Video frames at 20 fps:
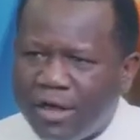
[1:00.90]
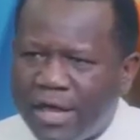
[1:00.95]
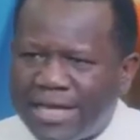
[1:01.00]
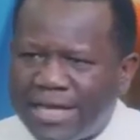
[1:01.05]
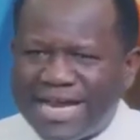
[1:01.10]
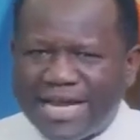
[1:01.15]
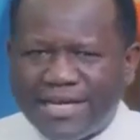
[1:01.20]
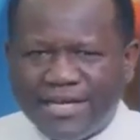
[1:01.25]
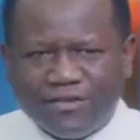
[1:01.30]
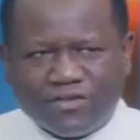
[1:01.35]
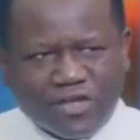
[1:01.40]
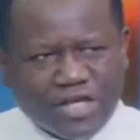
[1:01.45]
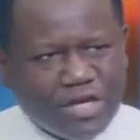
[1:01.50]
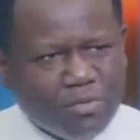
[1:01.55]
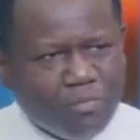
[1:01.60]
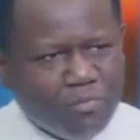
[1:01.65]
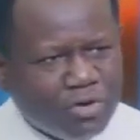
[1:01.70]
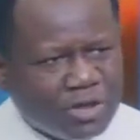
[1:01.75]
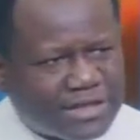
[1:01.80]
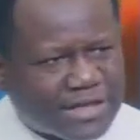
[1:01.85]
that is
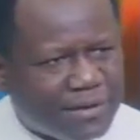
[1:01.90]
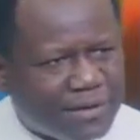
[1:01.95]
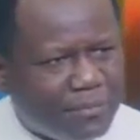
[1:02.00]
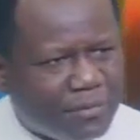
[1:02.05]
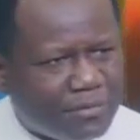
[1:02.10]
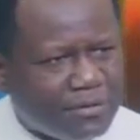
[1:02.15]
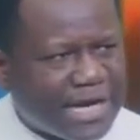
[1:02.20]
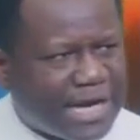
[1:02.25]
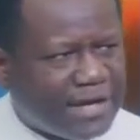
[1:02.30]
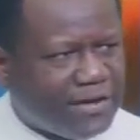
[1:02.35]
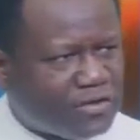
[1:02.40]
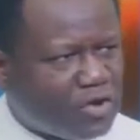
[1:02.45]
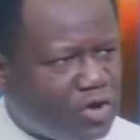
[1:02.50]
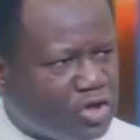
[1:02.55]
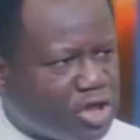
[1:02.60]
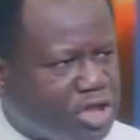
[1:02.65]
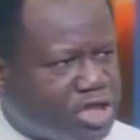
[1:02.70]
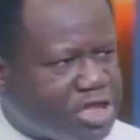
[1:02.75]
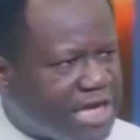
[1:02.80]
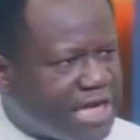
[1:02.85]
immutable, that is
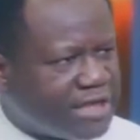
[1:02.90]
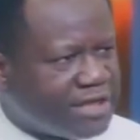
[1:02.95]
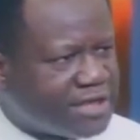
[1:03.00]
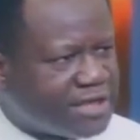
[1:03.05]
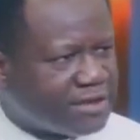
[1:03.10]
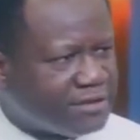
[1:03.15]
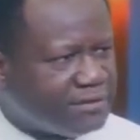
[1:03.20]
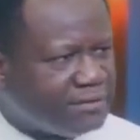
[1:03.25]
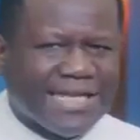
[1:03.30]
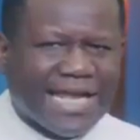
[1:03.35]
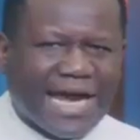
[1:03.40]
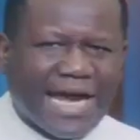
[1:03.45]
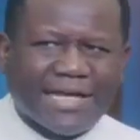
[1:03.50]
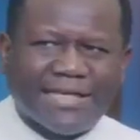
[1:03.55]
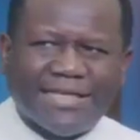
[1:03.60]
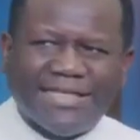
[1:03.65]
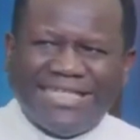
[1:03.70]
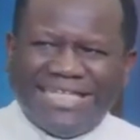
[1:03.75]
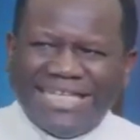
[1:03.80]
unchanging, that